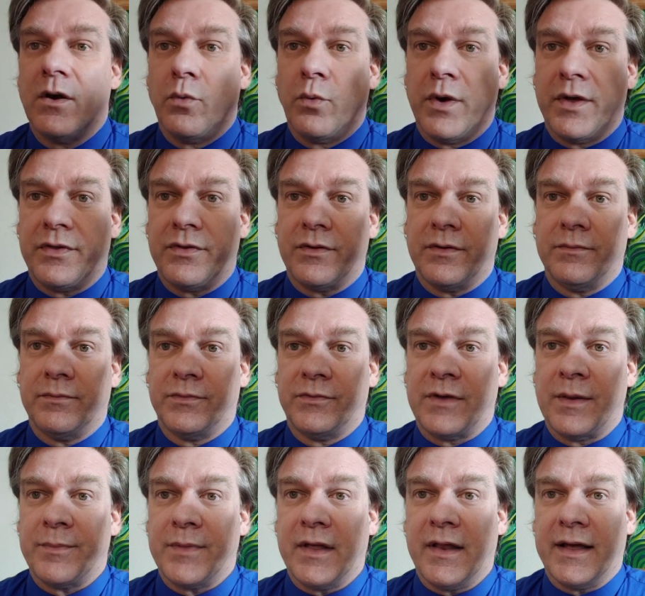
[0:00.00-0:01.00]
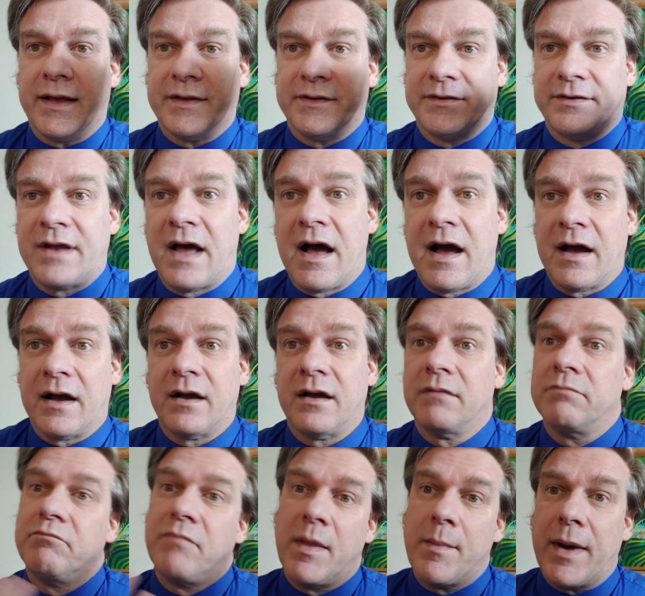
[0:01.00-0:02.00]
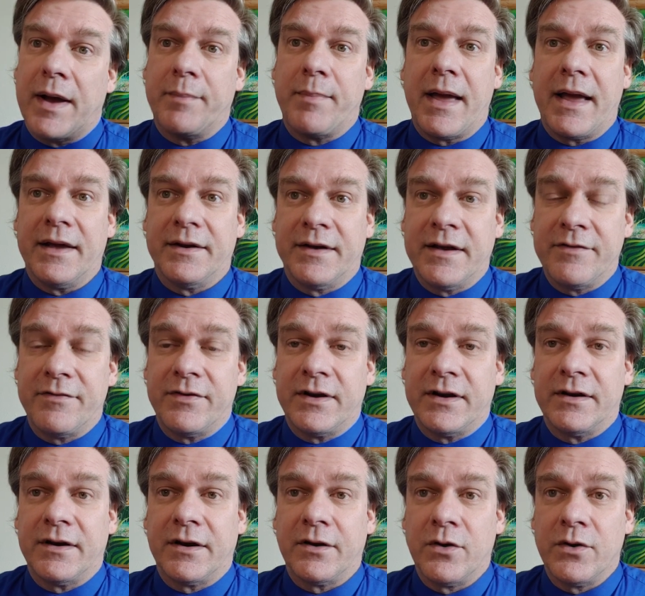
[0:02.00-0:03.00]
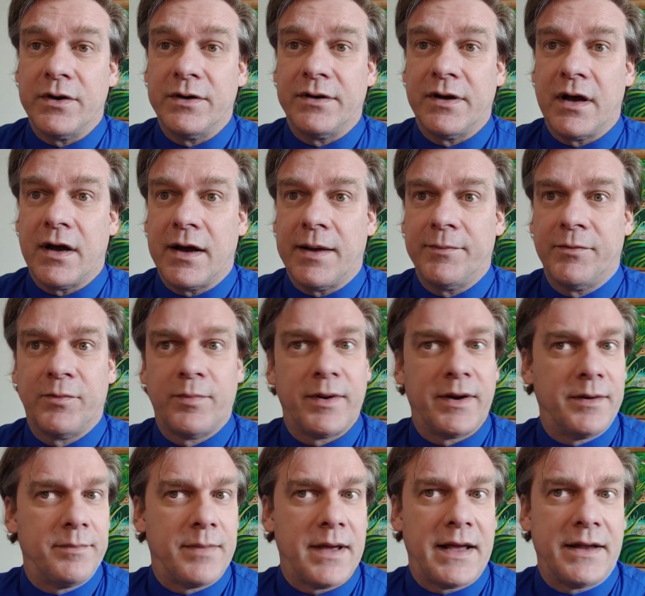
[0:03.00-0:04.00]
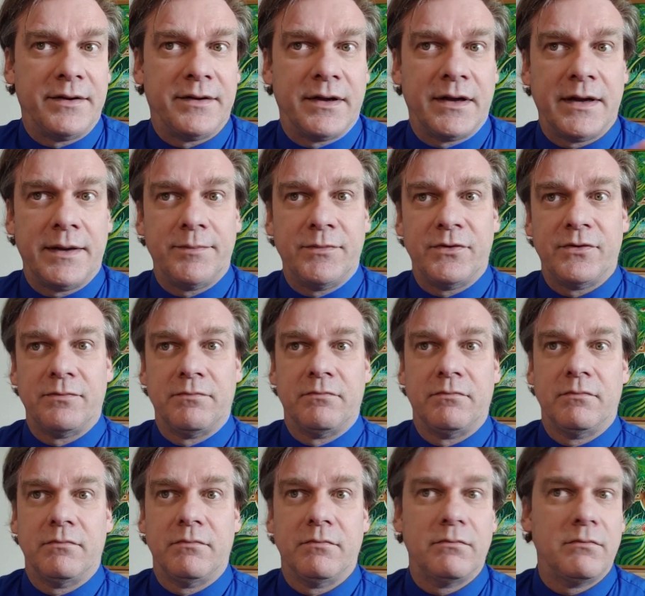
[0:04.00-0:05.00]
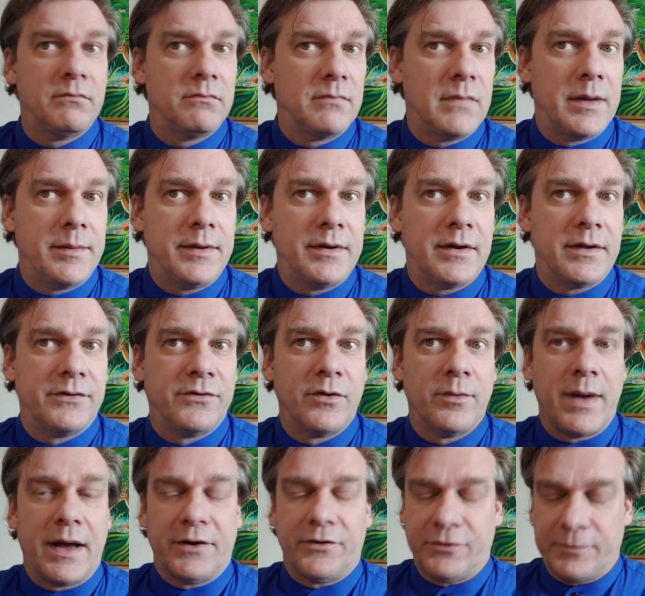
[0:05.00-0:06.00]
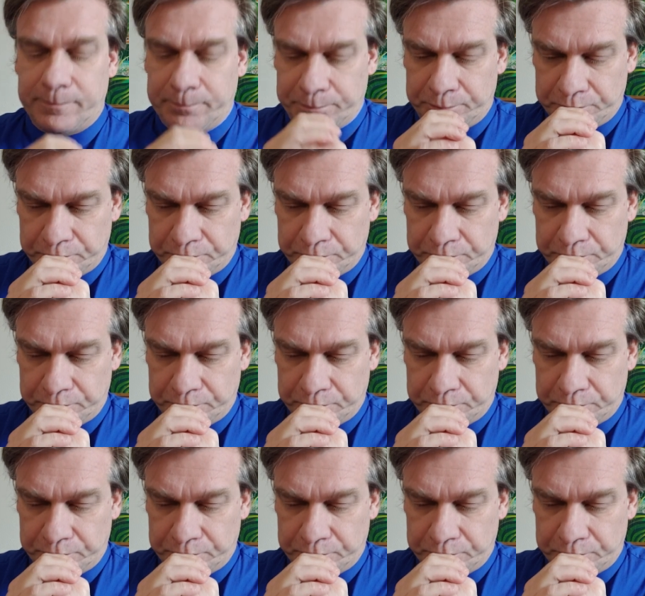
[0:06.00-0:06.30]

With something like a stock, they might pay a dividend in good times, but in bad times, maybe not so much.